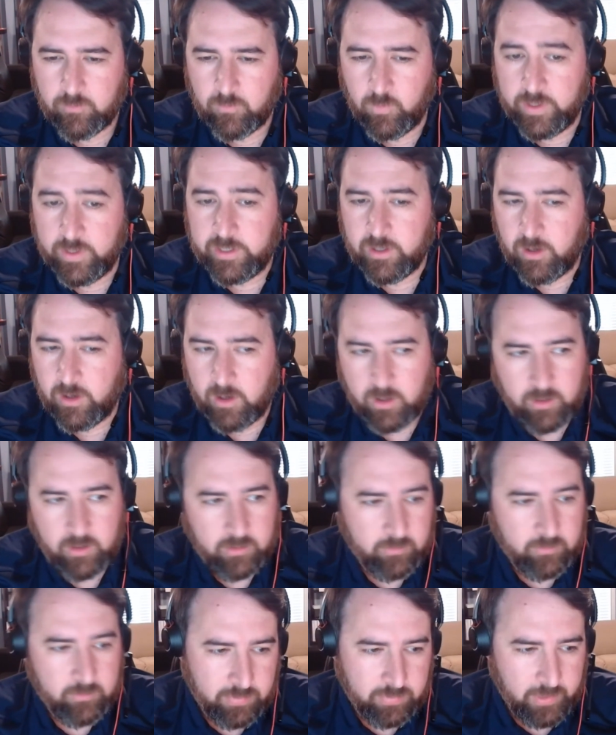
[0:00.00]
We
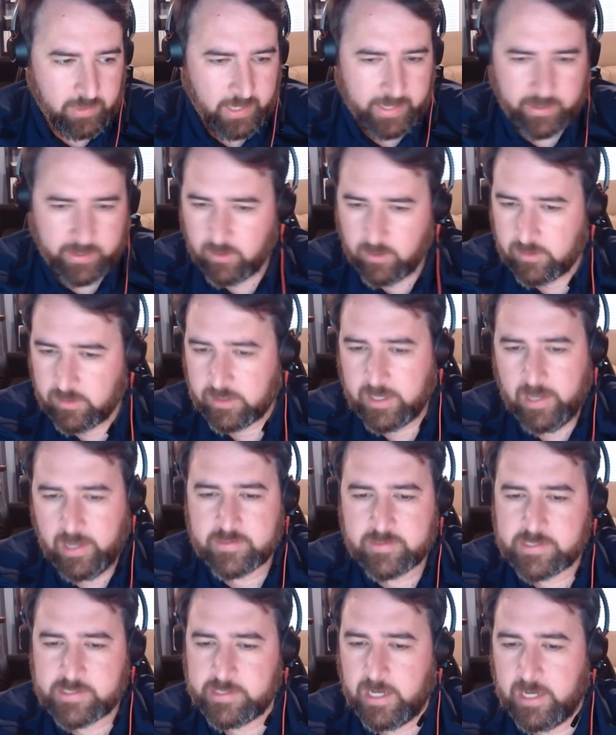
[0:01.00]
are, by all
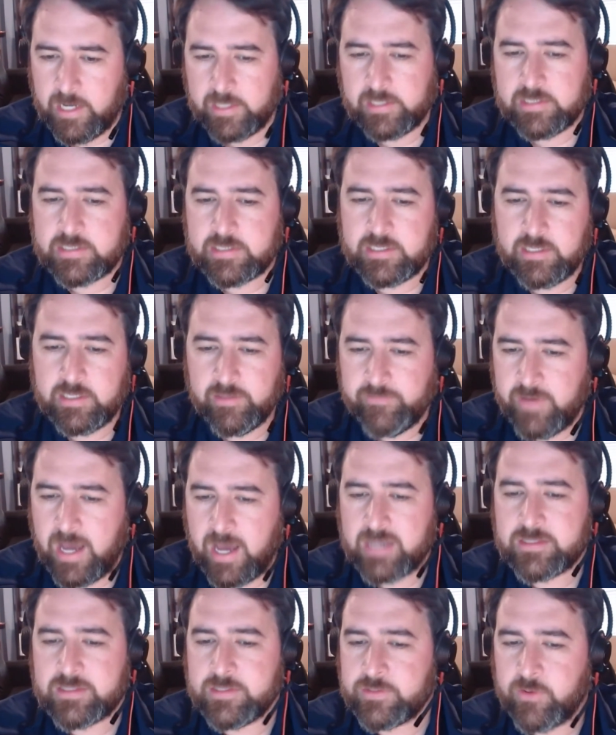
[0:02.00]
accounts that I can see, the
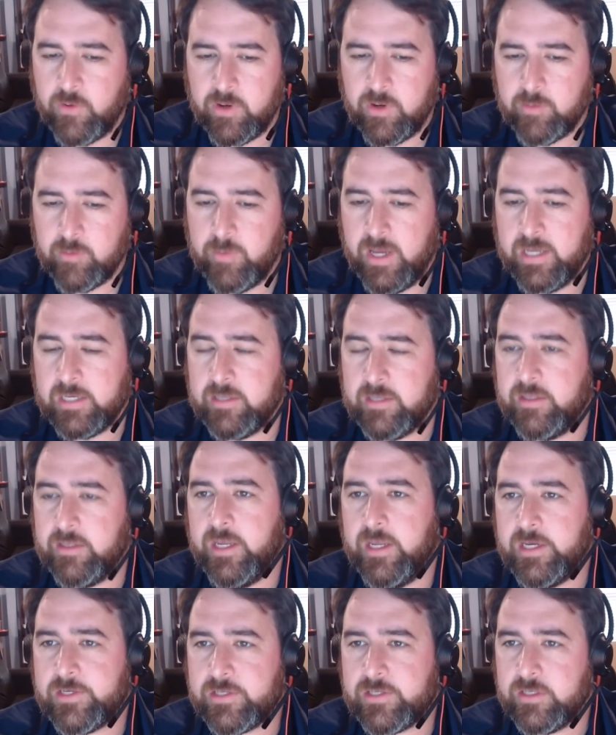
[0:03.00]
fastest growing bank in the
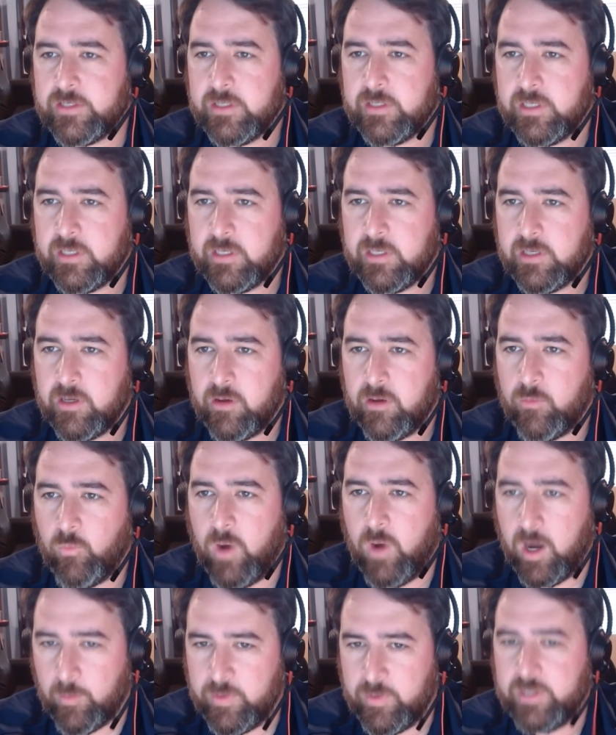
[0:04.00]
nation,
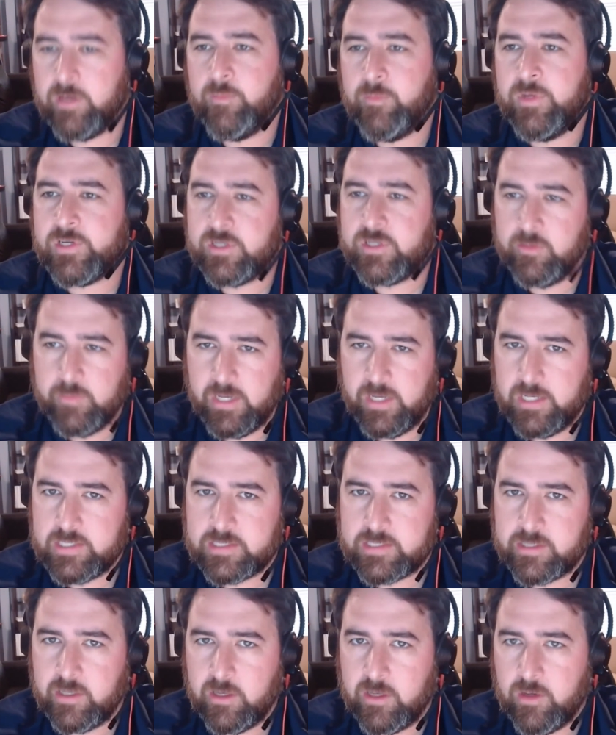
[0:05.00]
while being mission
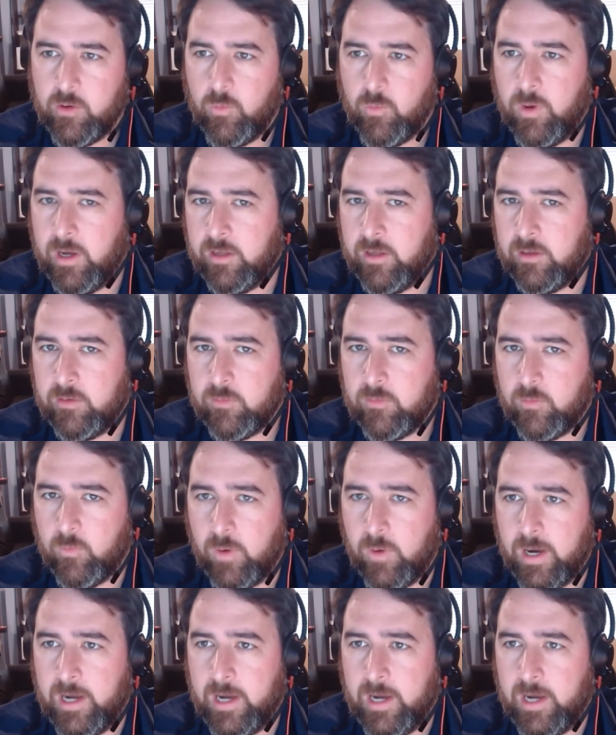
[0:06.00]
based, while